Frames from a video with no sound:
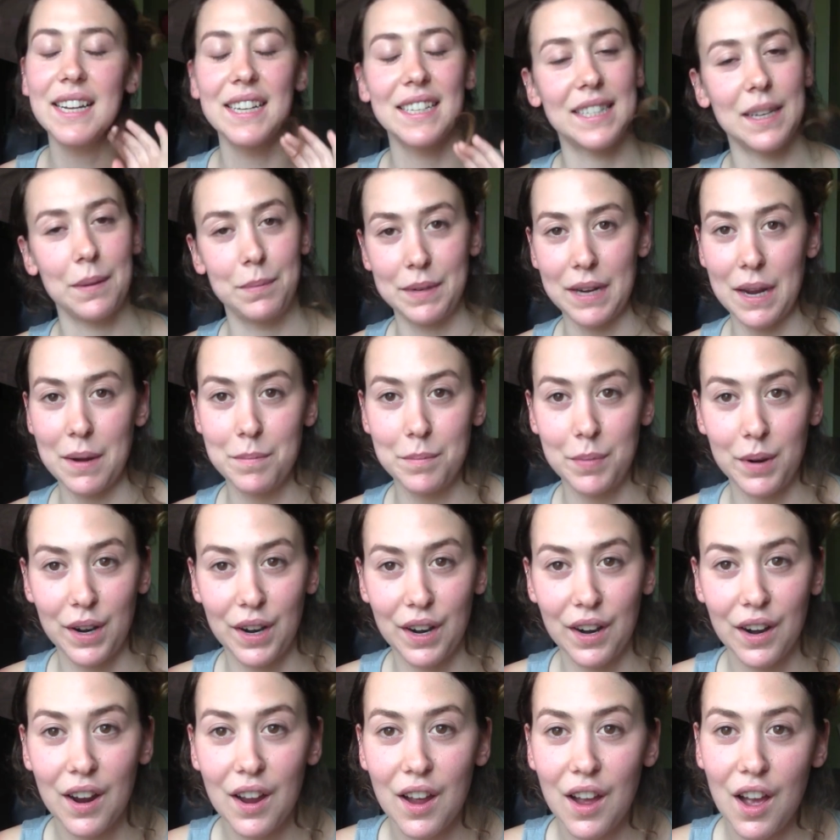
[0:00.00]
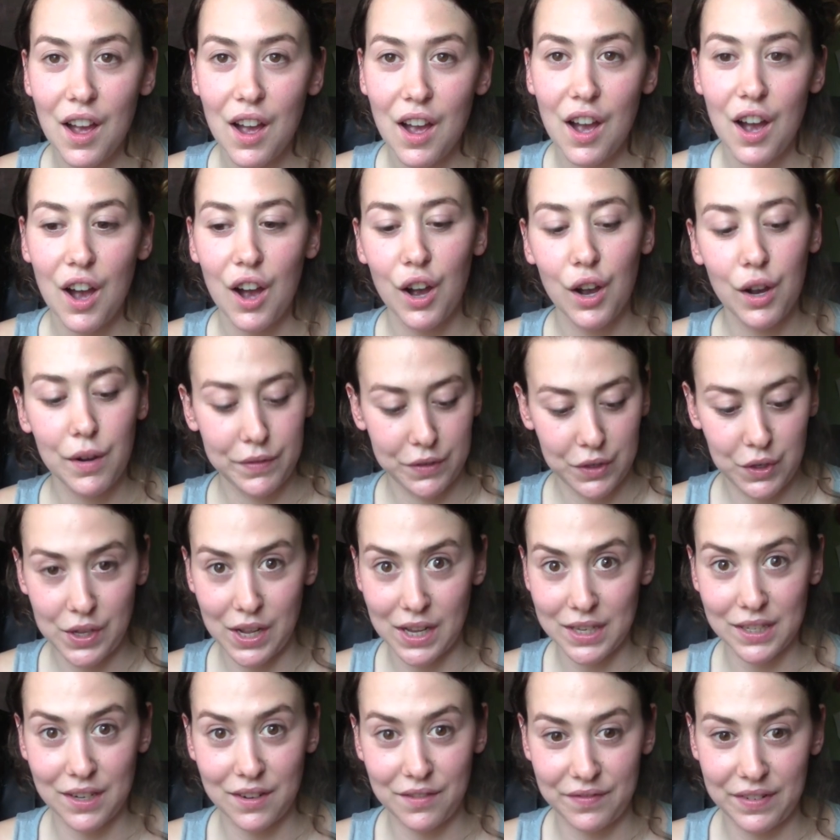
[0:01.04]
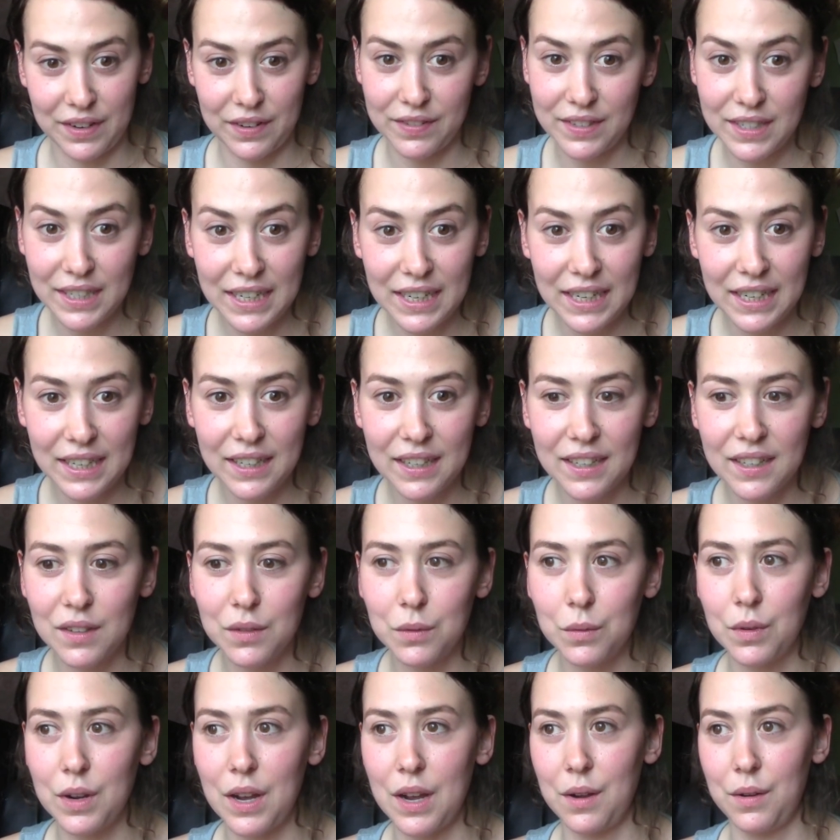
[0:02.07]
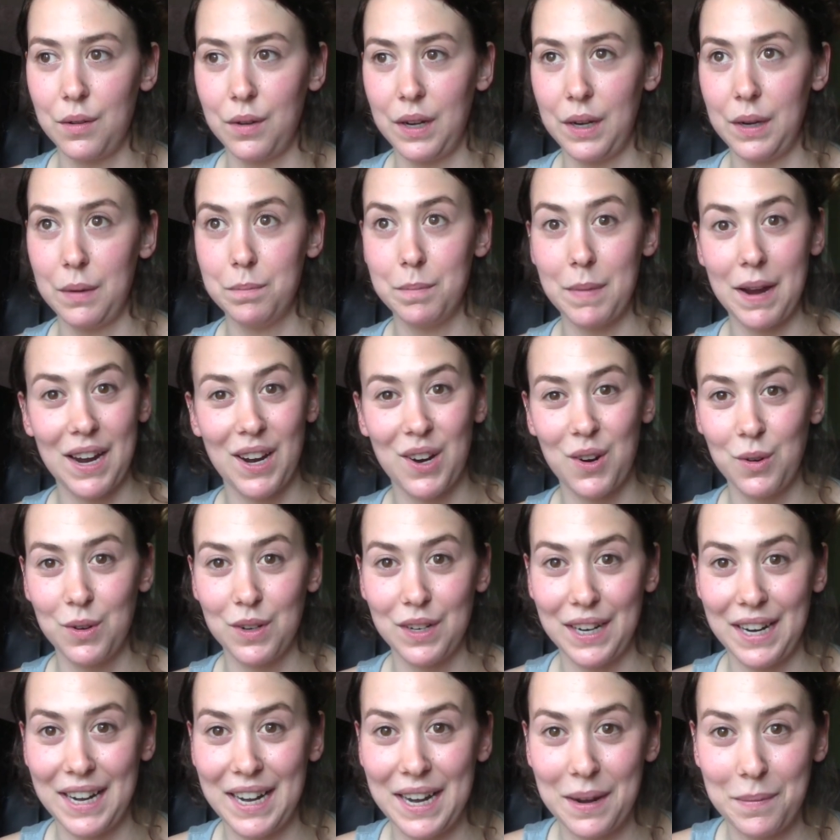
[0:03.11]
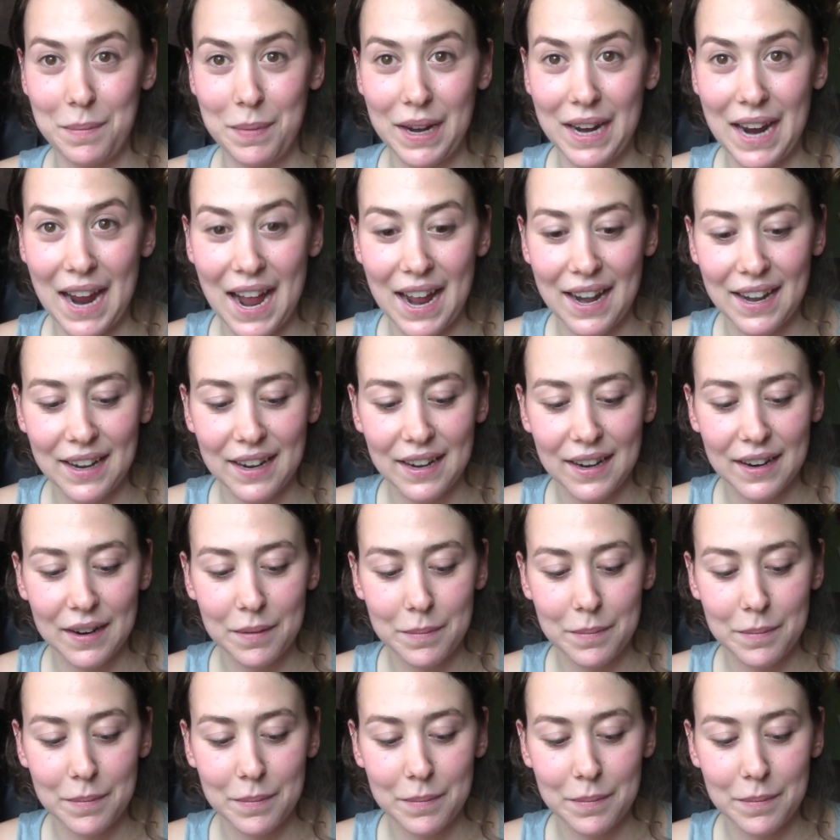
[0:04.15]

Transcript: September of 2015, my Kundalini began.